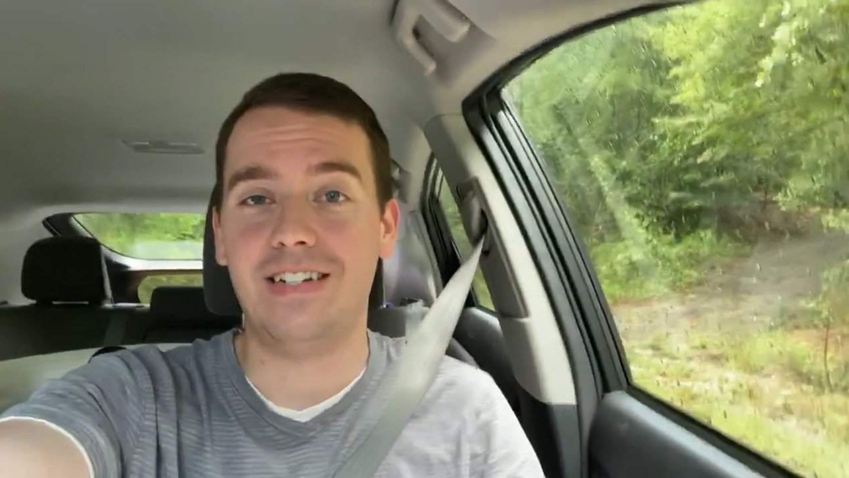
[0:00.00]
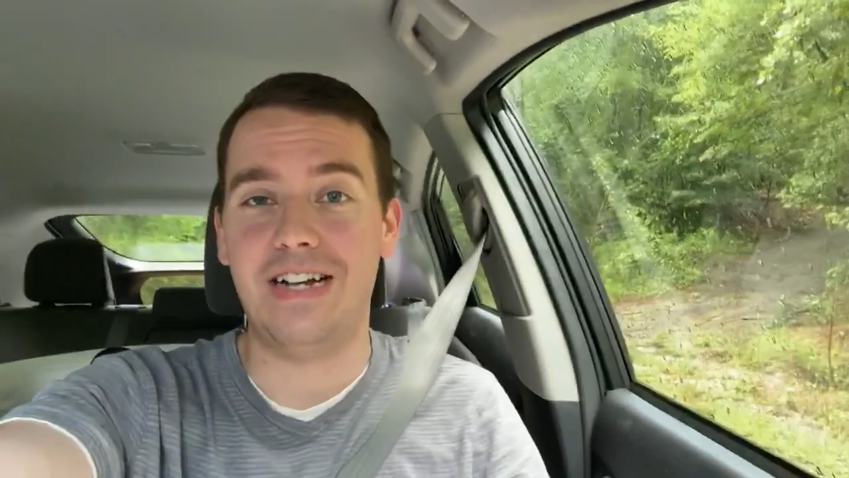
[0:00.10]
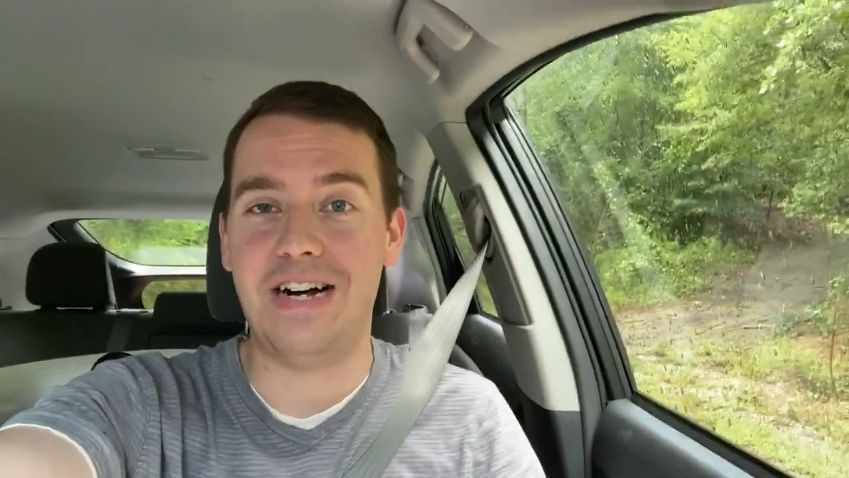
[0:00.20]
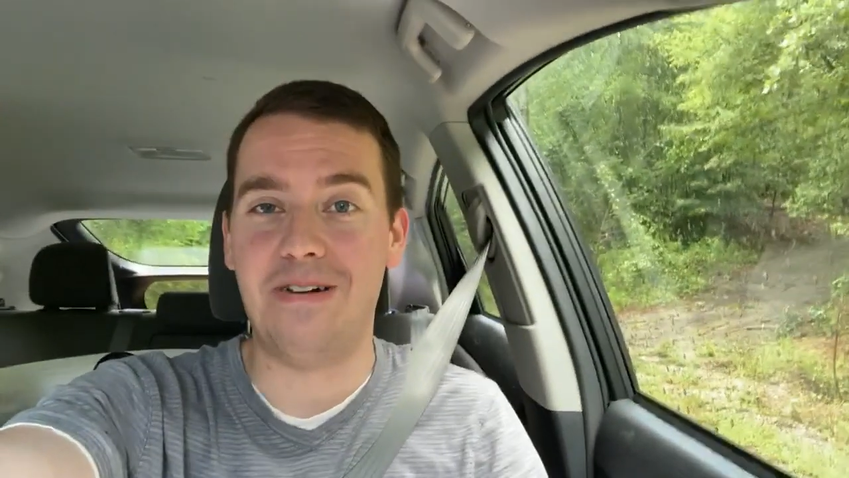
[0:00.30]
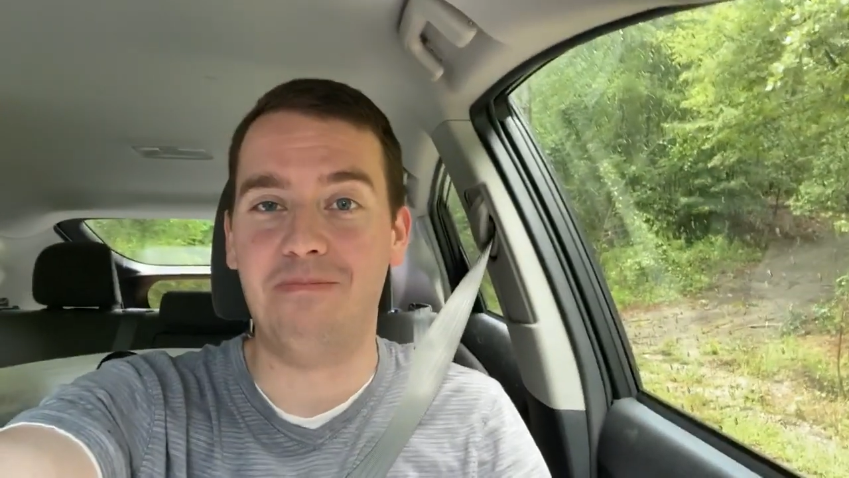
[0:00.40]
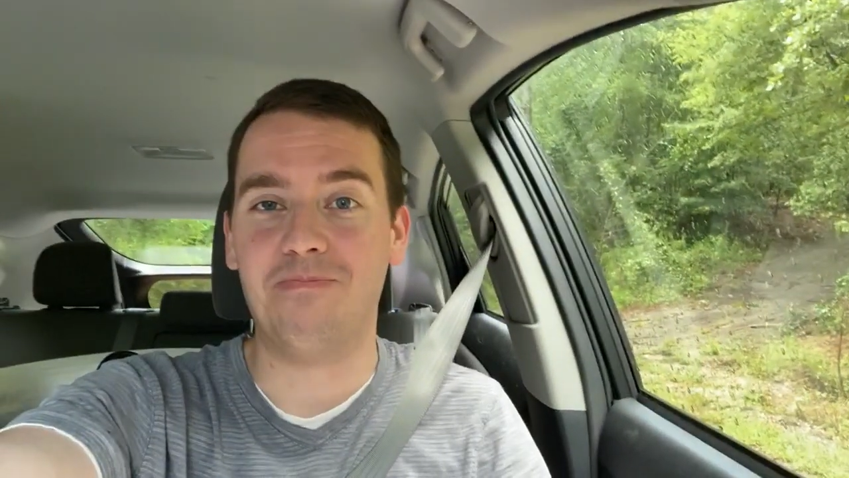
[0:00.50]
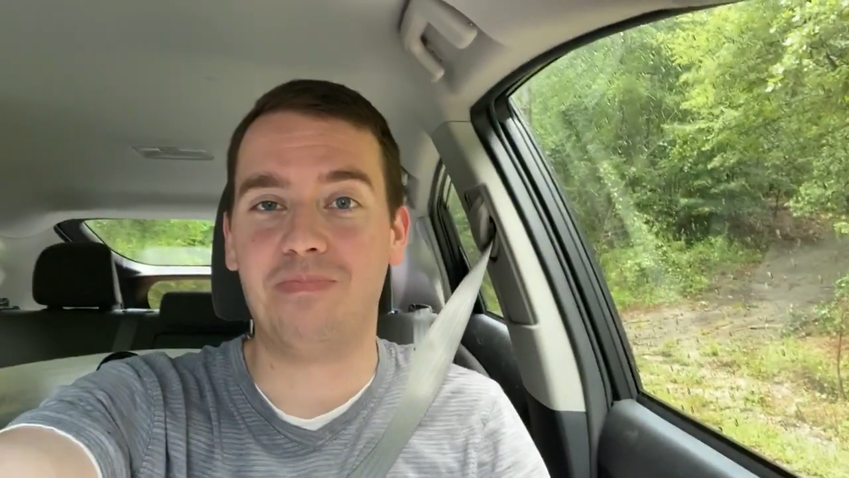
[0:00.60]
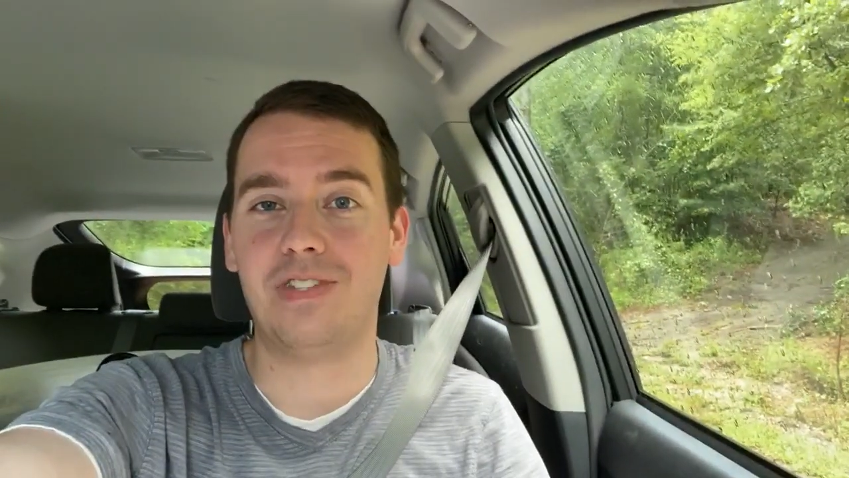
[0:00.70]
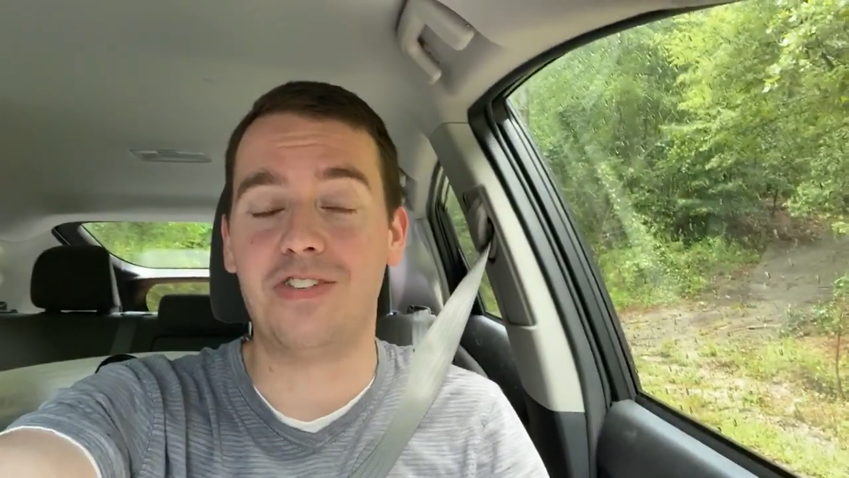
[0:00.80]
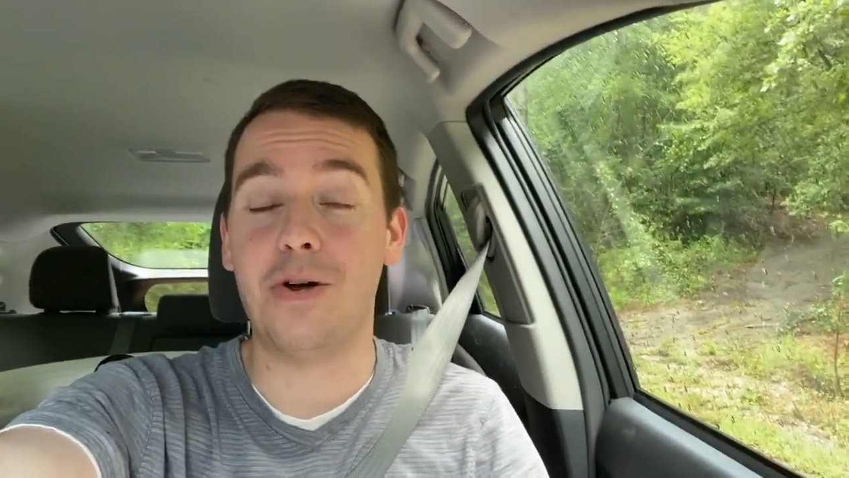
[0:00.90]

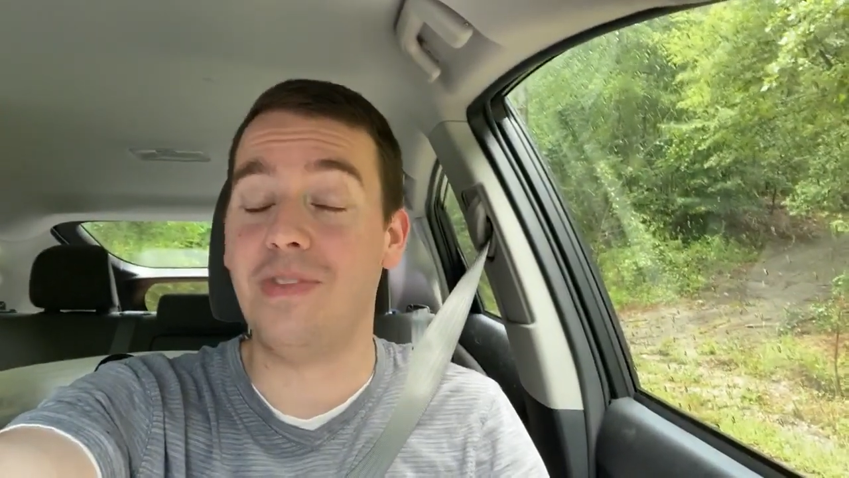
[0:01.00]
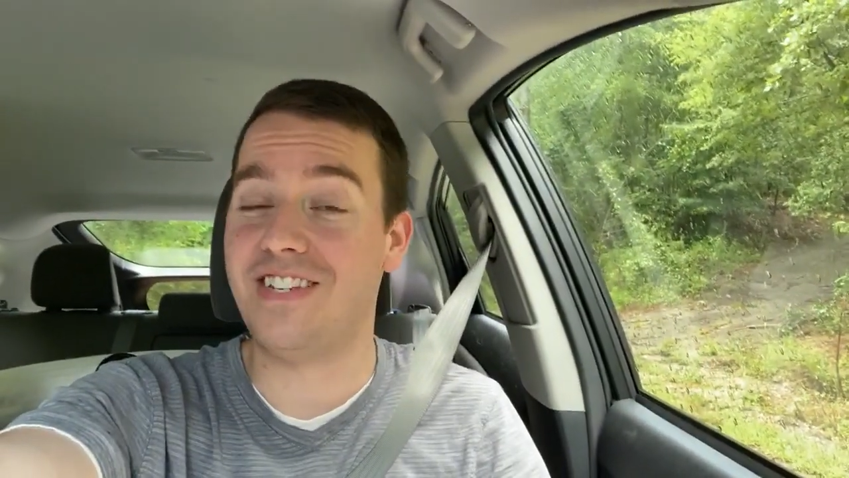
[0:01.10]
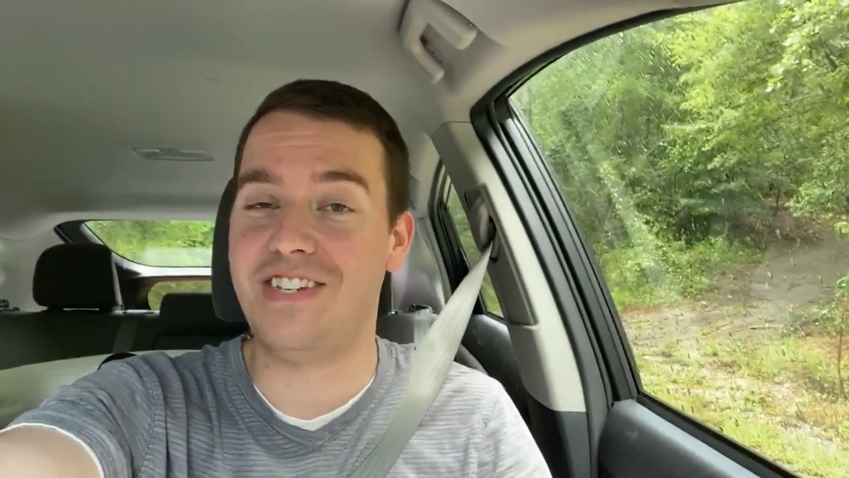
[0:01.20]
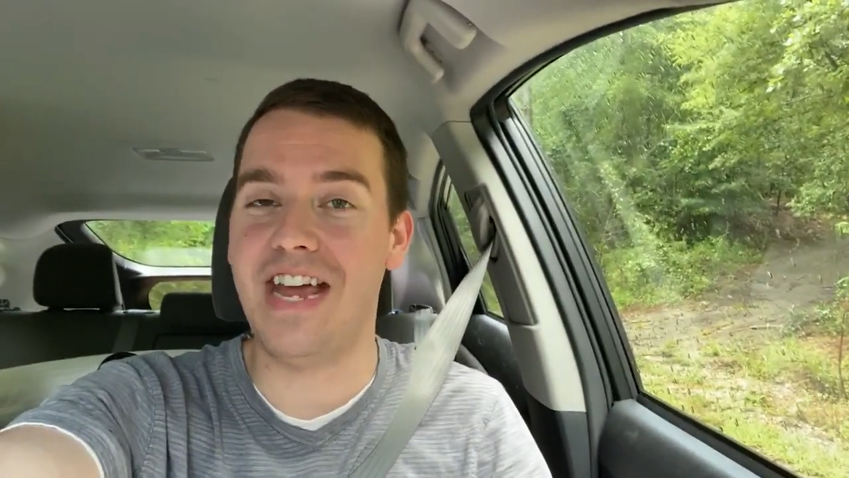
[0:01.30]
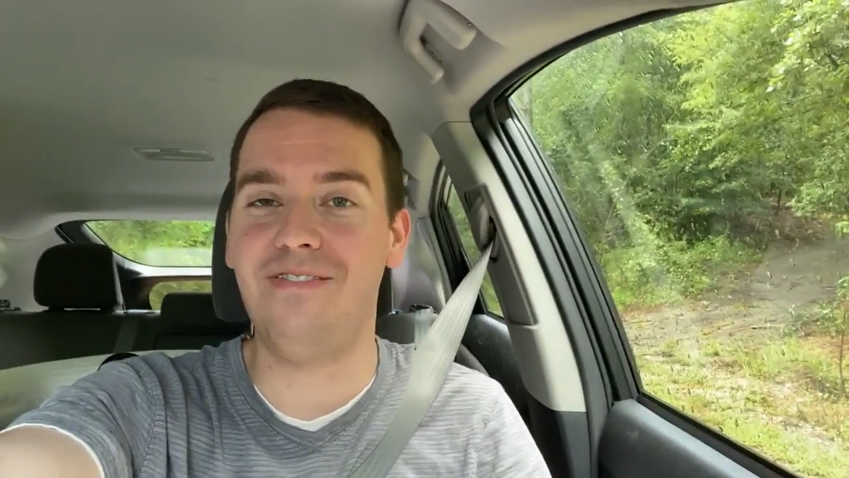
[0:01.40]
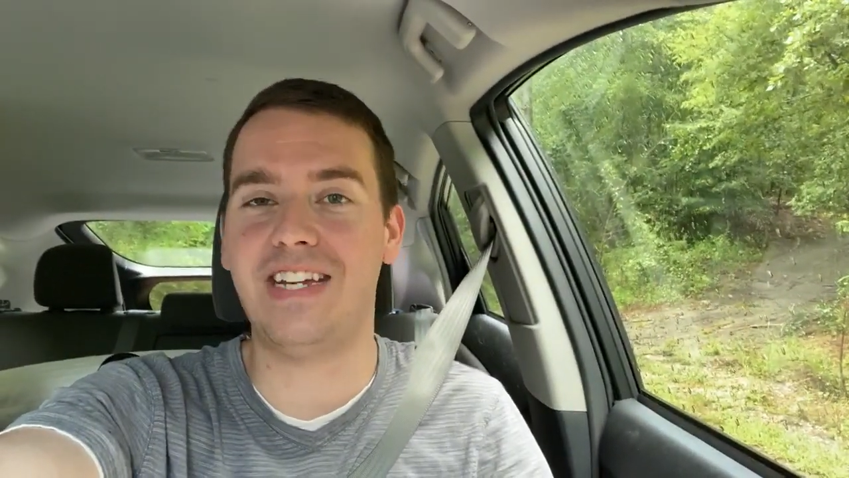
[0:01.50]
Um, so this is Dave